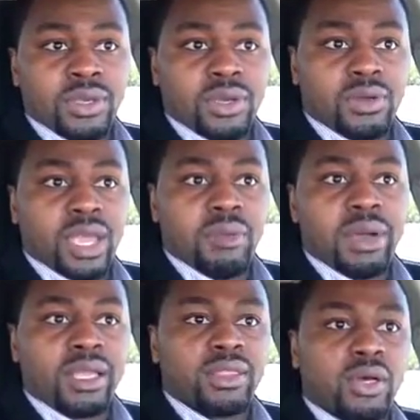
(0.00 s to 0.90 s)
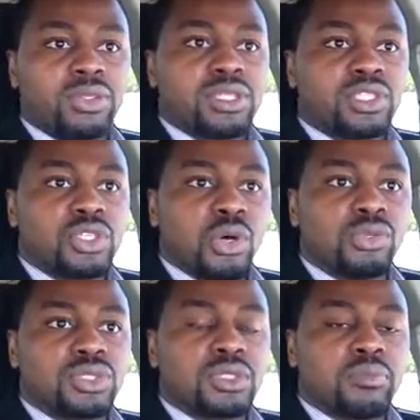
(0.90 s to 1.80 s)
okay, by those that
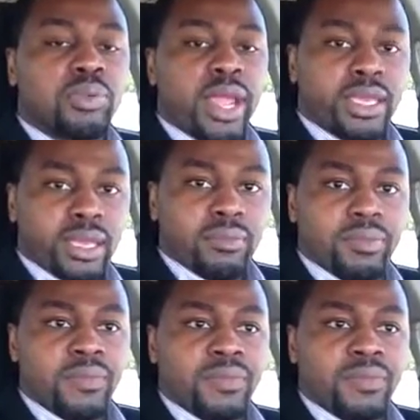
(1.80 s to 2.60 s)
chose to break him